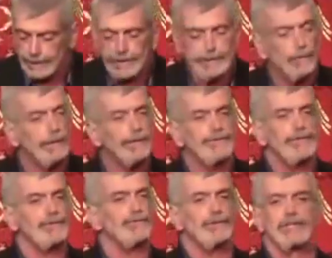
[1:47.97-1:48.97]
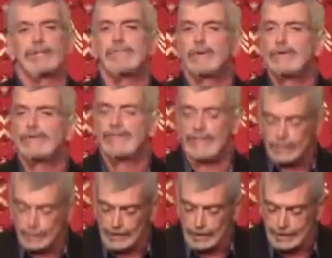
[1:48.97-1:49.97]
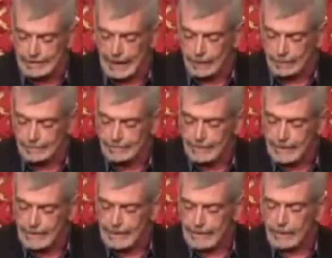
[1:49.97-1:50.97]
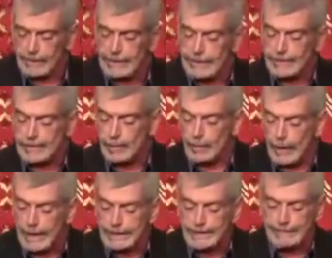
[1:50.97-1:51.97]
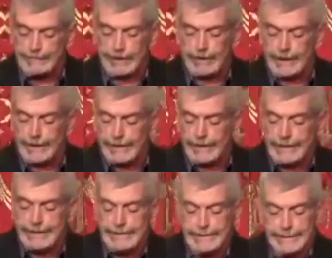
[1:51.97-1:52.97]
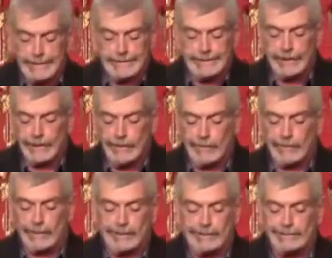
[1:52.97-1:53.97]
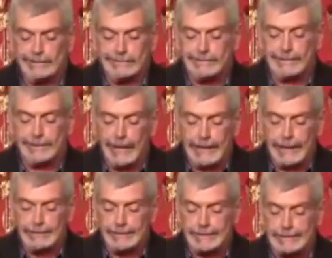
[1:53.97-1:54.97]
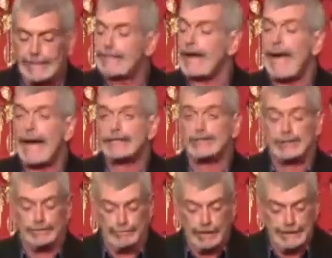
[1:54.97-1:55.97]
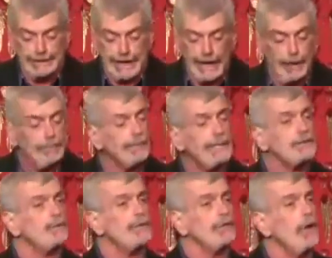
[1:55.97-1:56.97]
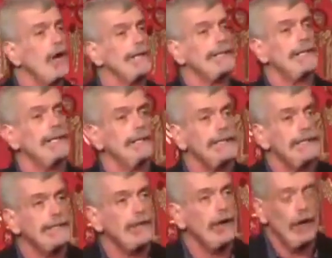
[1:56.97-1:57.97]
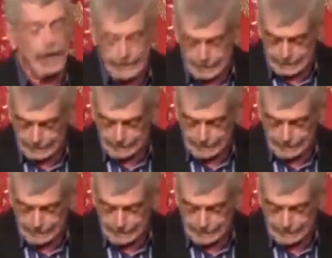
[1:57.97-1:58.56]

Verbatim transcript: that we have just really moved in with our doubt, that we need to wait for clarity you know, we're, we're not able to take action right now because we're not clear hearted.